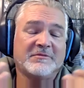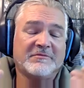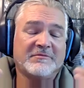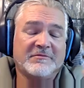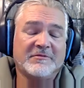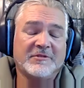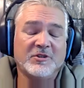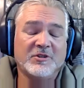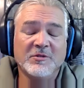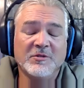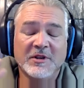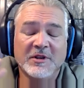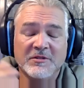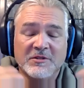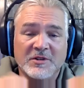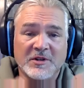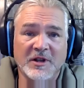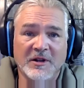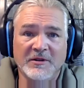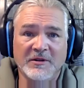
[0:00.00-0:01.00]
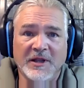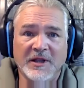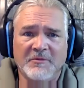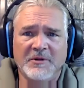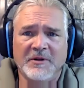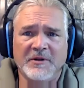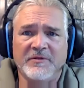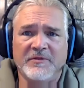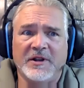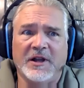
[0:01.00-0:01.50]
2 years ago, that
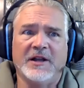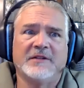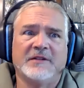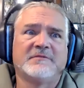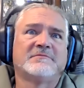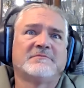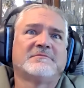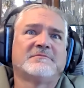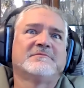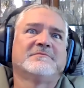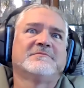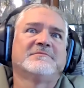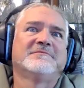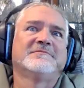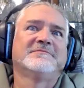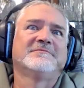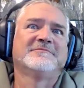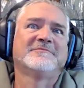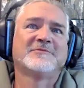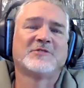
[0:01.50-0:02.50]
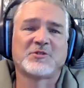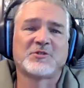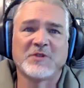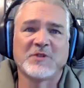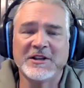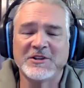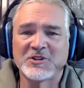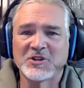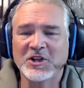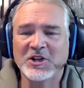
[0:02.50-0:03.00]
would have got
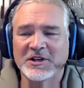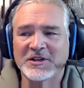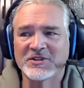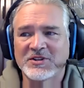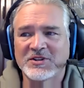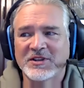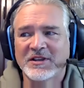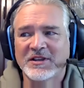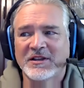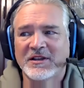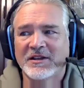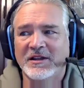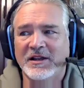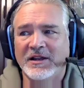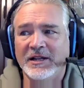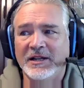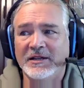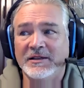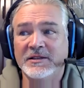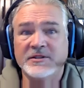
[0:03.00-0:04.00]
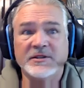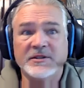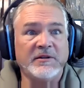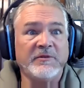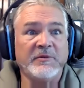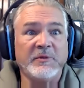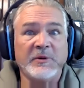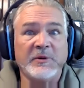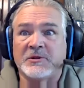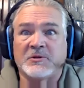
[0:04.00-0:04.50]
strange looks. And this year,
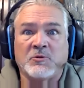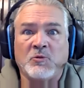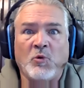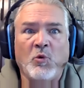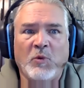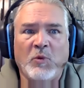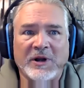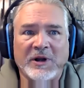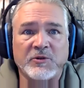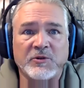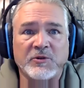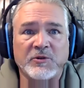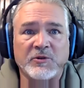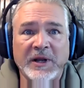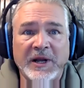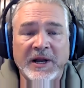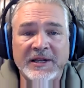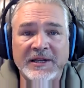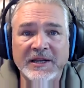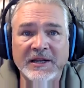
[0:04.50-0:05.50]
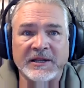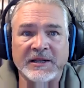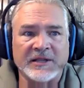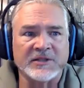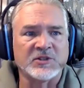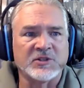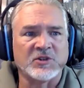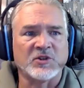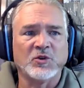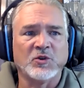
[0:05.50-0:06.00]
everybody's, "Oh, what a great idea. That's a
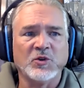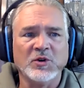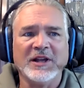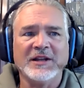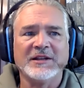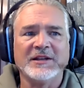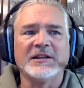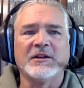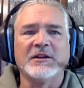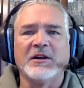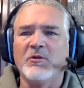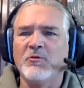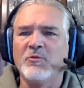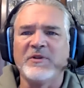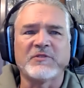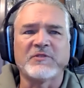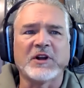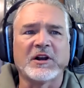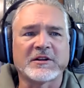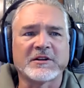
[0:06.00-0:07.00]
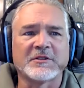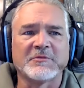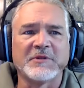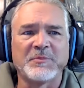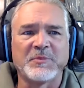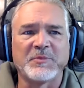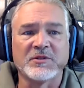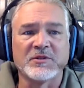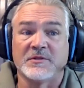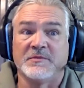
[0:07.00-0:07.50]
good idea. We've talked to the right
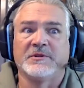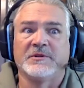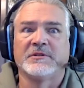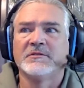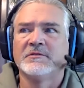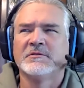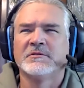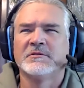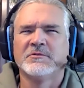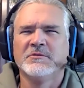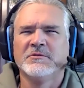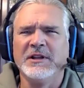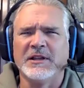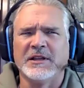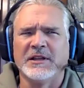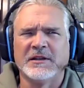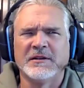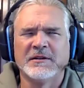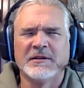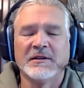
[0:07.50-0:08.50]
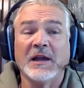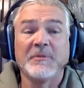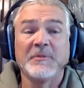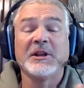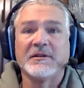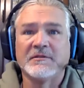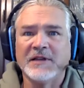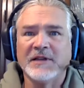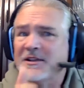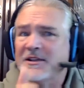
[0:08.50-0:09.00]
person." Really? I
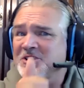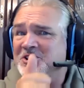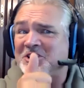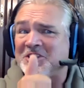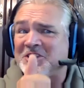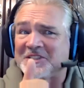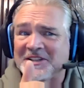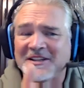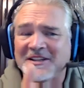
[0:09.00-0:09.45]
mean, excellent.